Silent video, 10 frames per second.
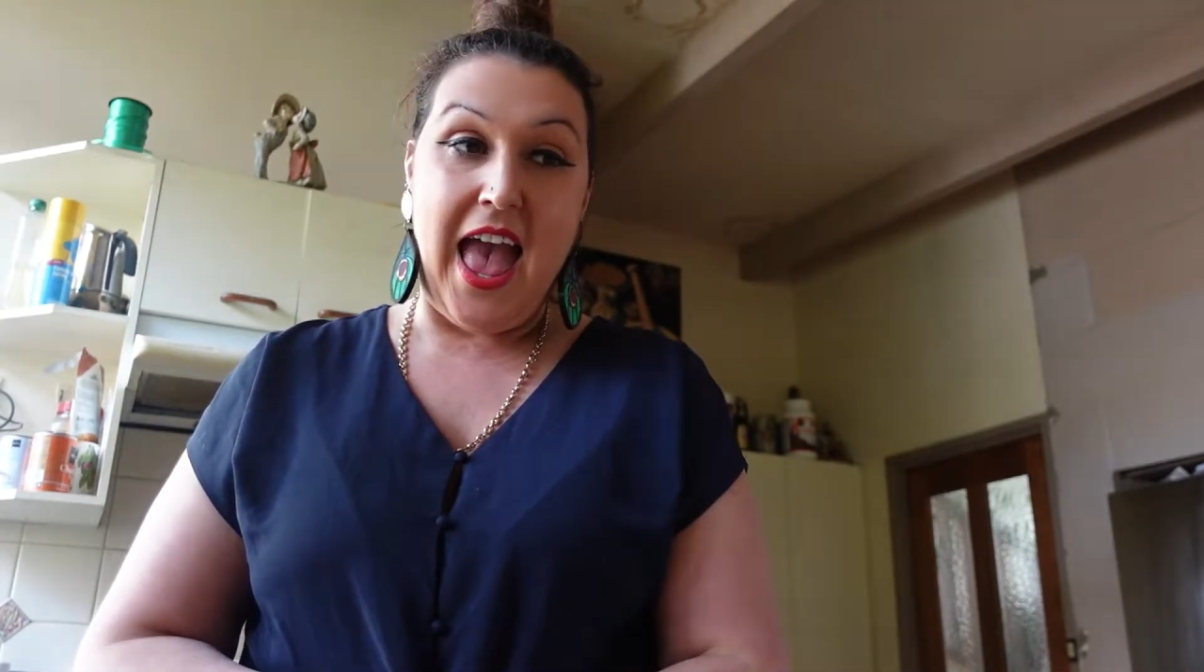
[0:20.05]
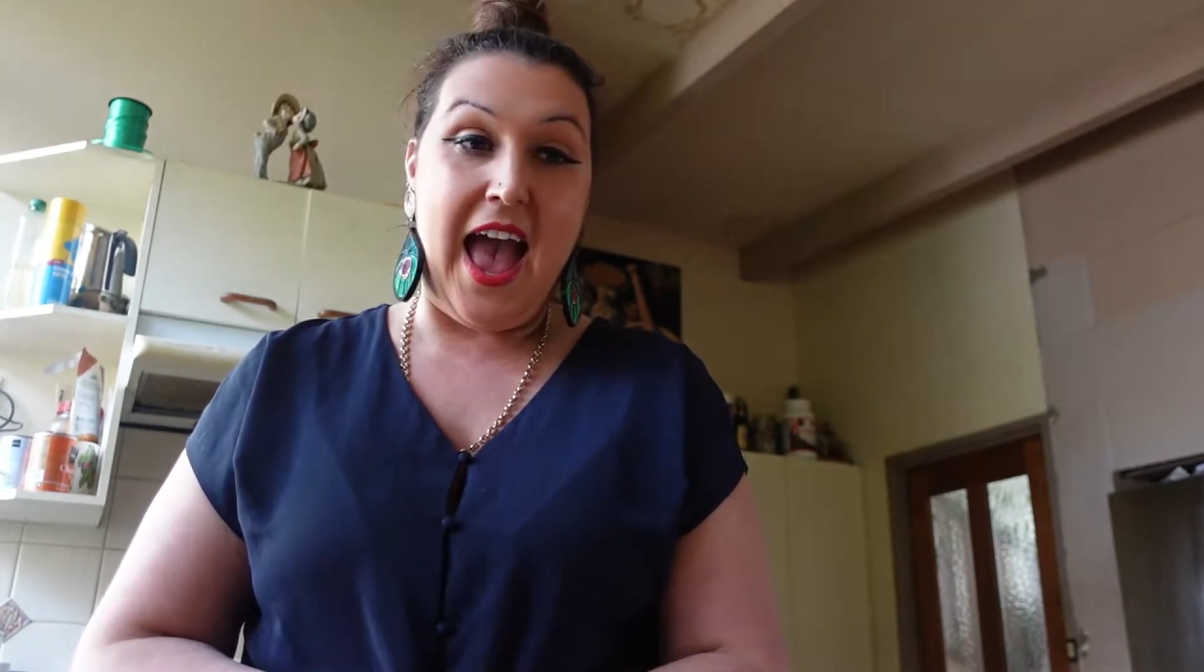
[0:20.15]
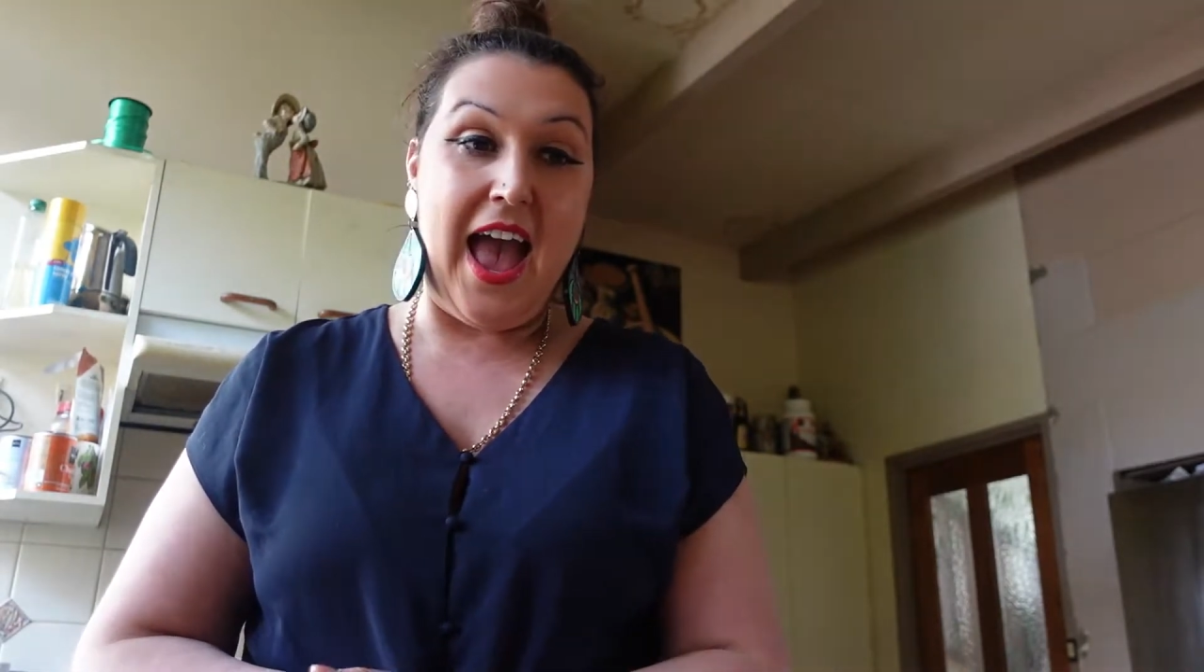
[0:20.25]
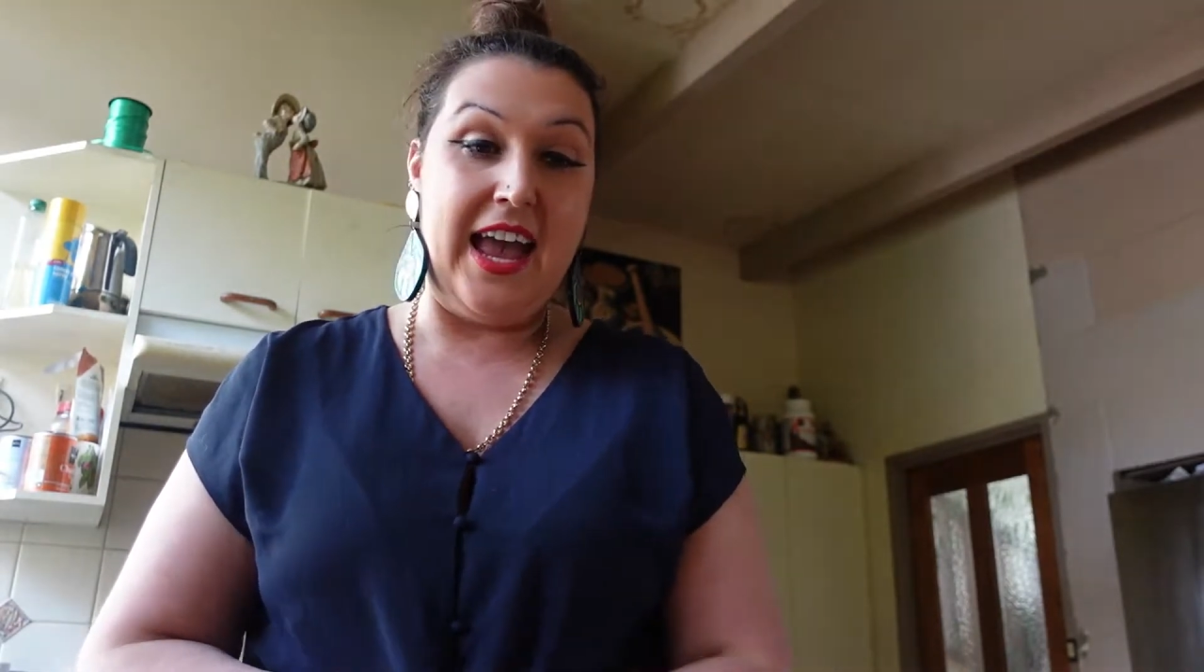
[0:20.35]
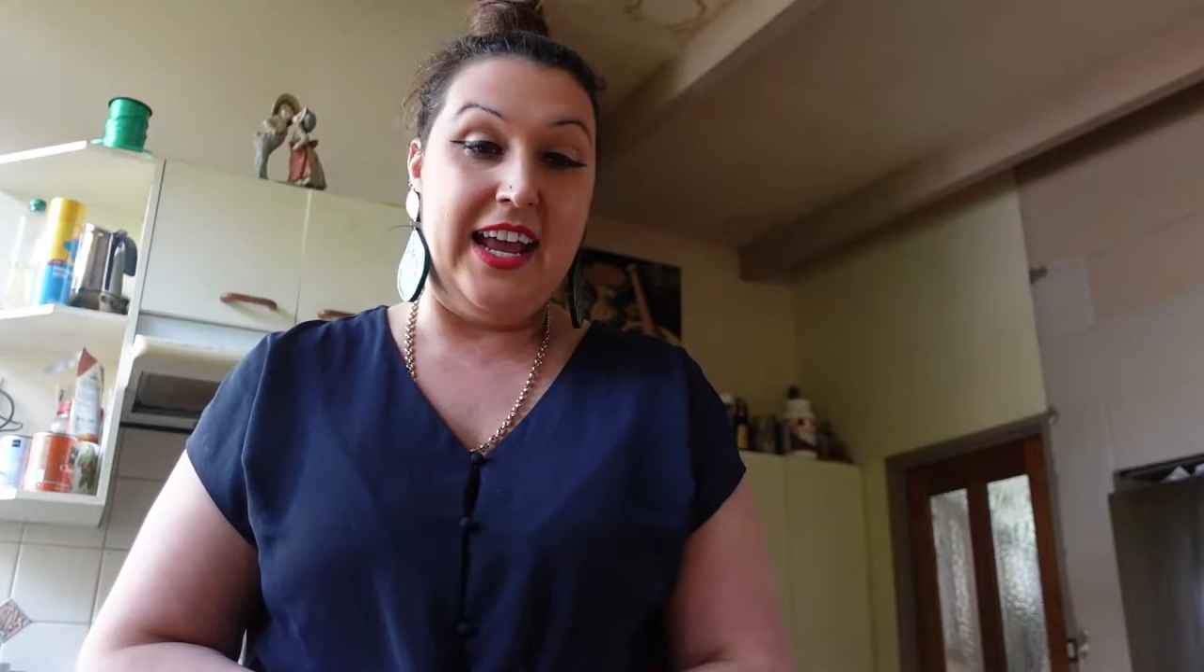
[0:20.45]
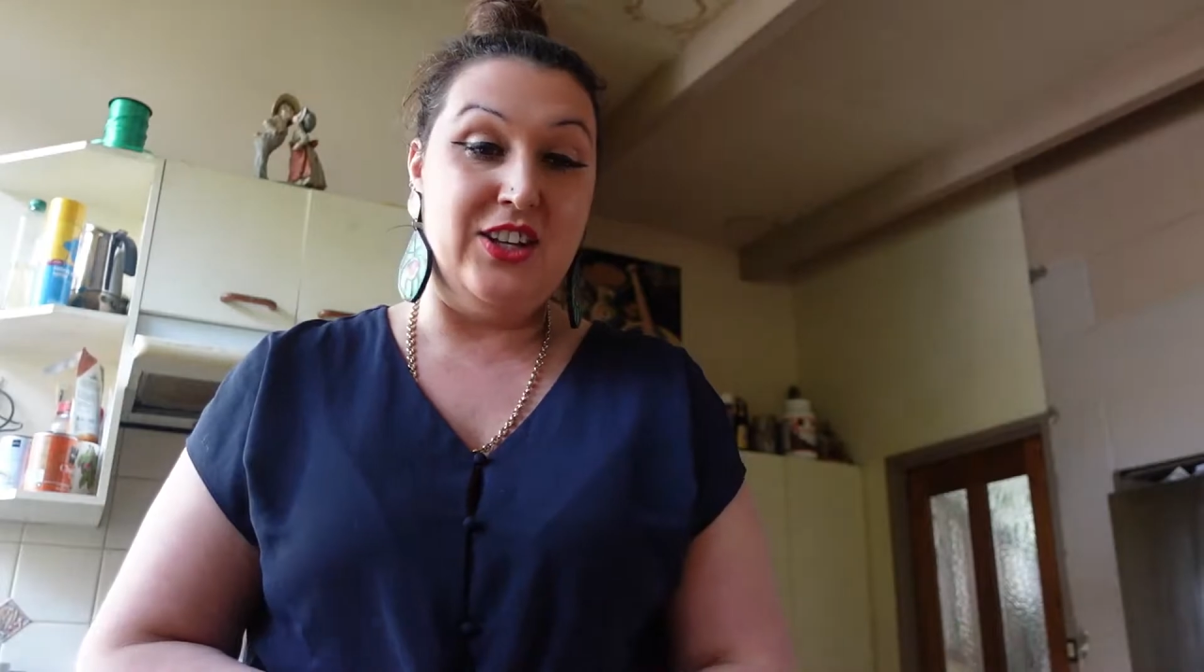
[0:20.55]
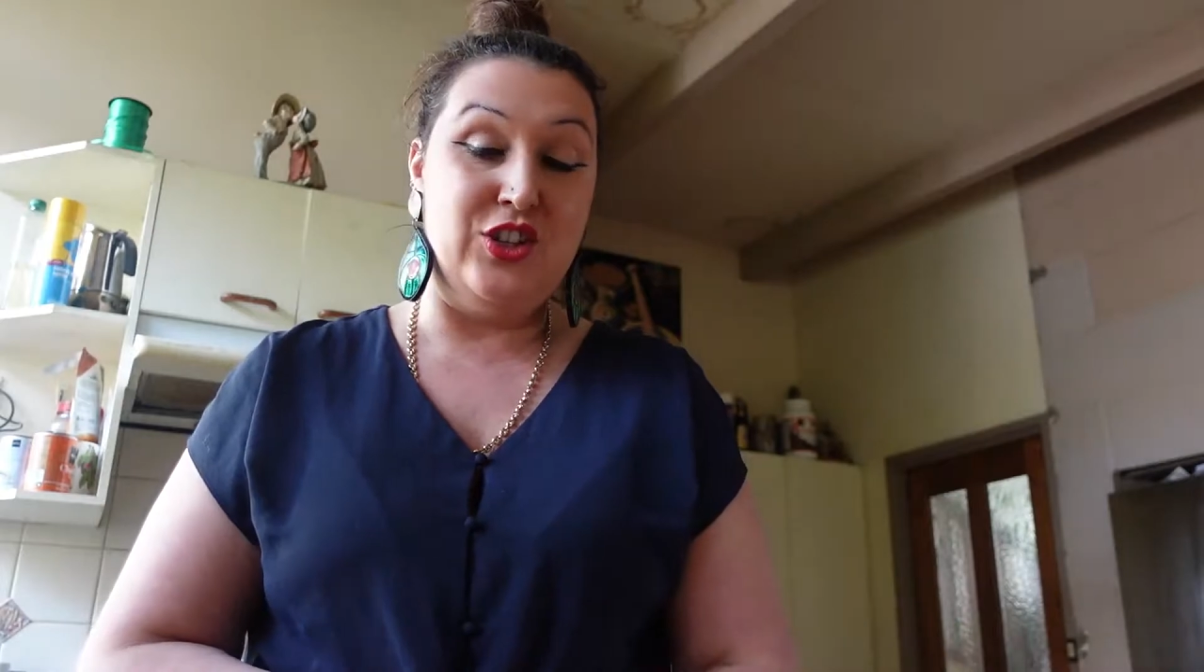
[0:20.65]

and